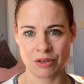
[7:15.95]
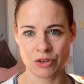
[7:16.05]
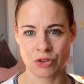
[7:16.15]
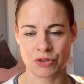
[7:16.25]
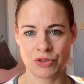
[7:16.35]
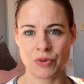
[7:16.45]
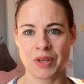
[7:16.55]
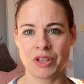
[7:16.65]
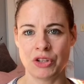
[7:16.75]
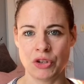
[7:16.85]
so that
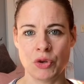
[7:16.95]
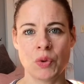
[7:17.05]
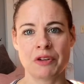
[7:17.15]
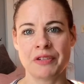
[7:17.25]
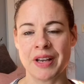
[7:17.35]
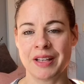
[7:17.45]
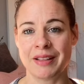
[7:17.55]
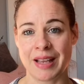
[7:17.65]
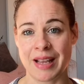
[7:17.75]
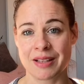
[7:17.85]
you are finding the
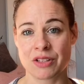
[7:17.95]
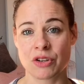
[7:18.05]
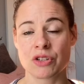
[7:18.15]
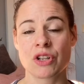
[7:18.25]
answers